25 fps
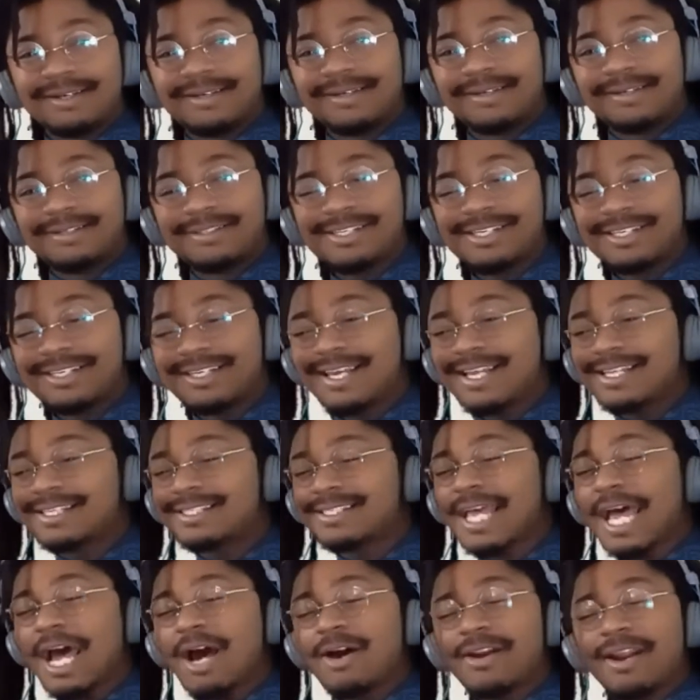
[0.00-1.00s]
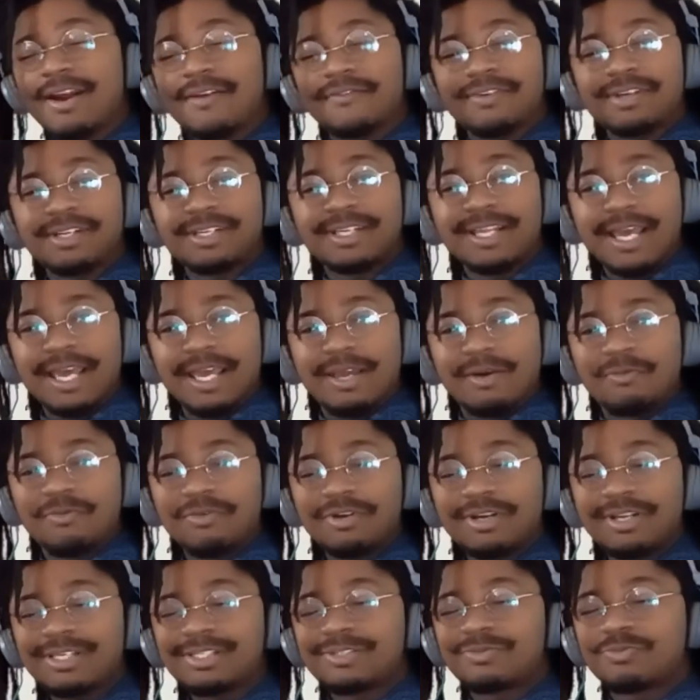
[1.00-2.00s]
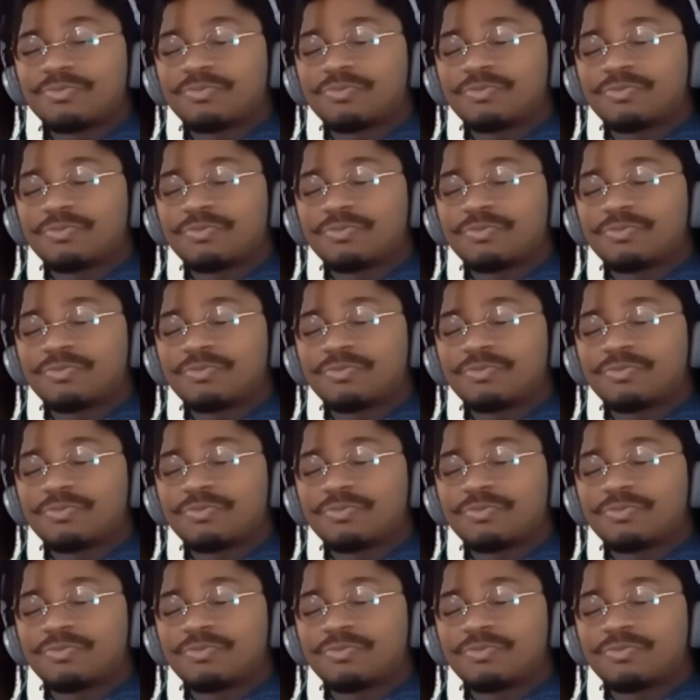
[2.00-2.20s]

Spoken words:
She gets out every day. What is...